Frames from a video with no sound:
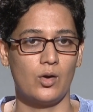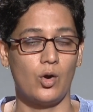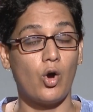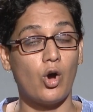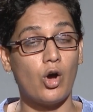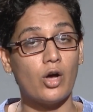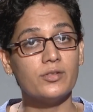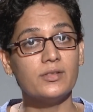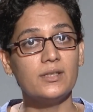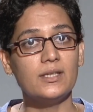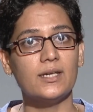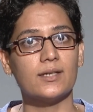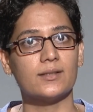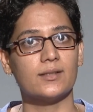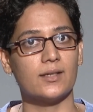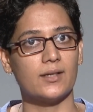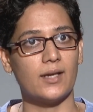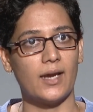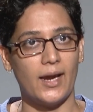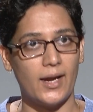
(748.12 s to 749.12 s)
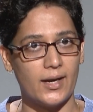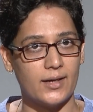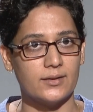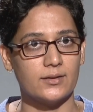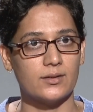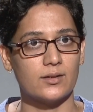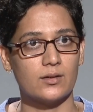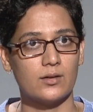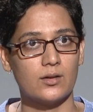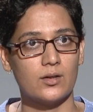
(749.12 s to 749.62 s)
On the other
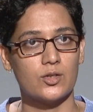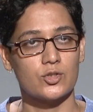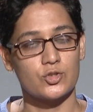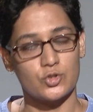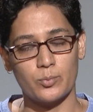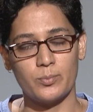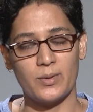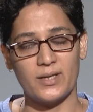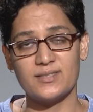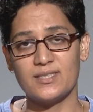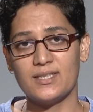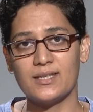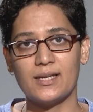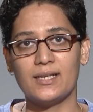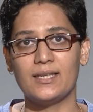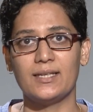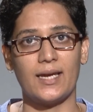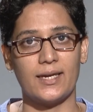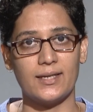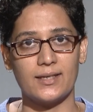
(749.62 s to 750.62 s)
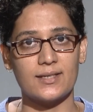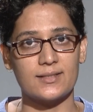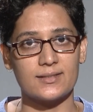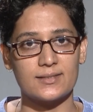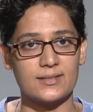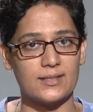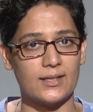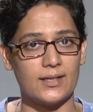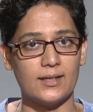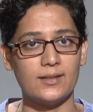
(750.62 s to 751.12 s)
hand, so basically I can
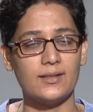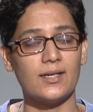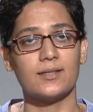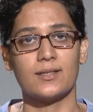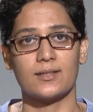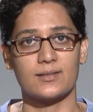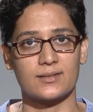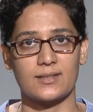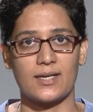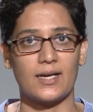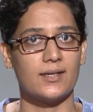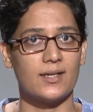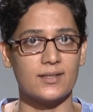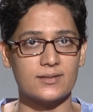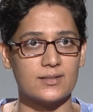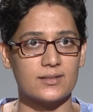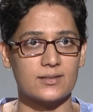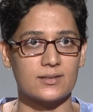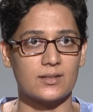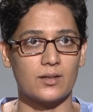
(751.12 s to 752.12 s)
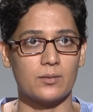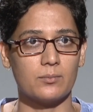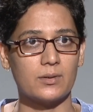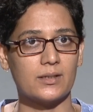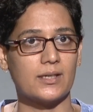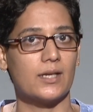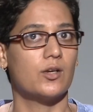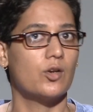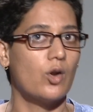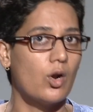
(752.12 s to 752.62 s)
say that a SCADA system
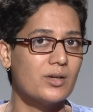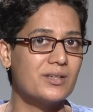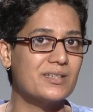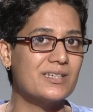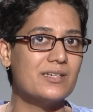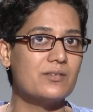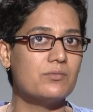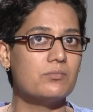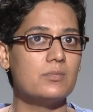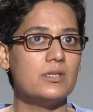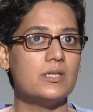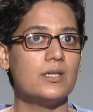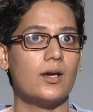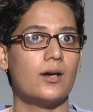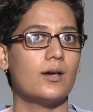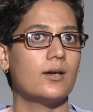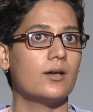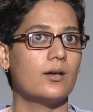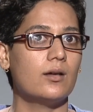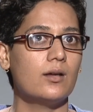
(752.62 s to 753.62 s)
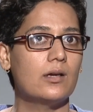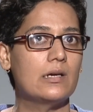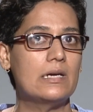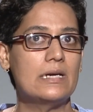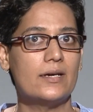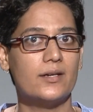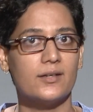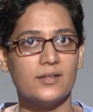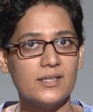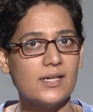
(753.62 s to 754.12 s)
cannot give me a
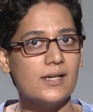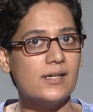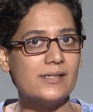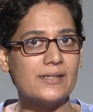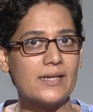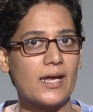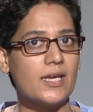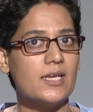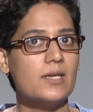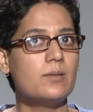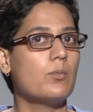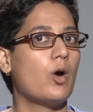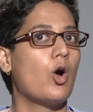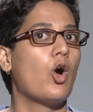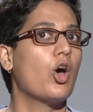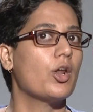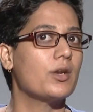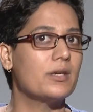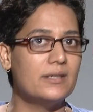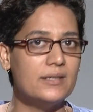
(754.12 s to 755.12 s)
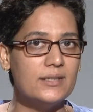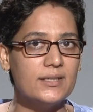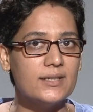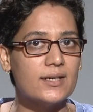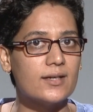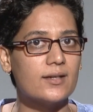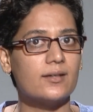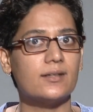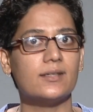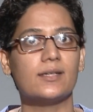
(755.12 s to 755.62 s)
real-time or
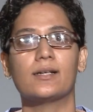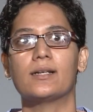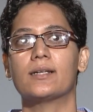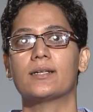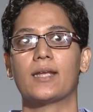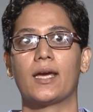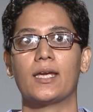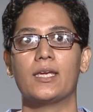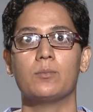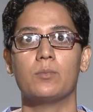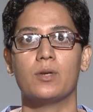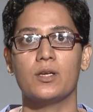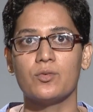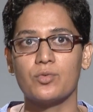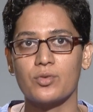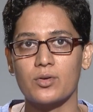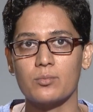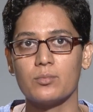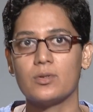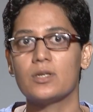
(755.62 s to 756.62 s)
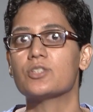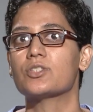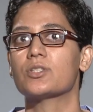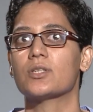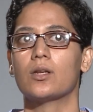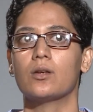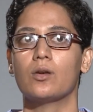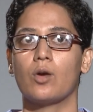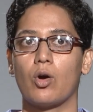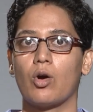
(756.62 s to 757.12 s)
near real-time
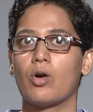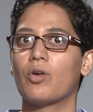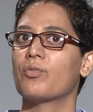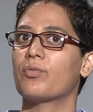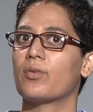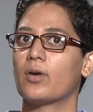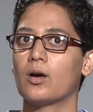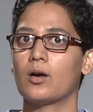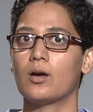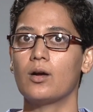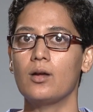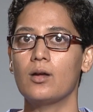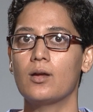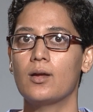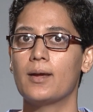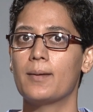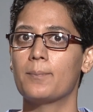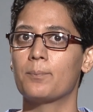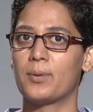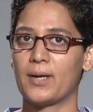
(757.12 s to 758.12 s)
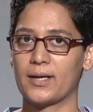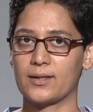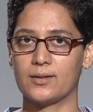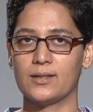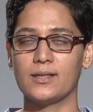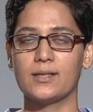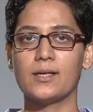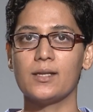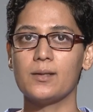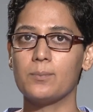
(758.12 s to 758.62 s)
information of a
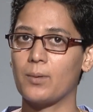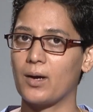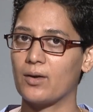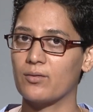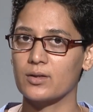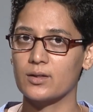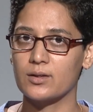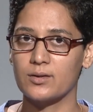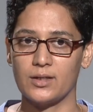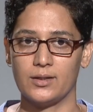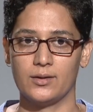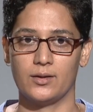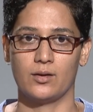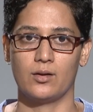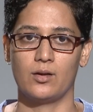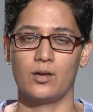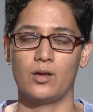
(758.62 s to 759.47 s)
practical power grid.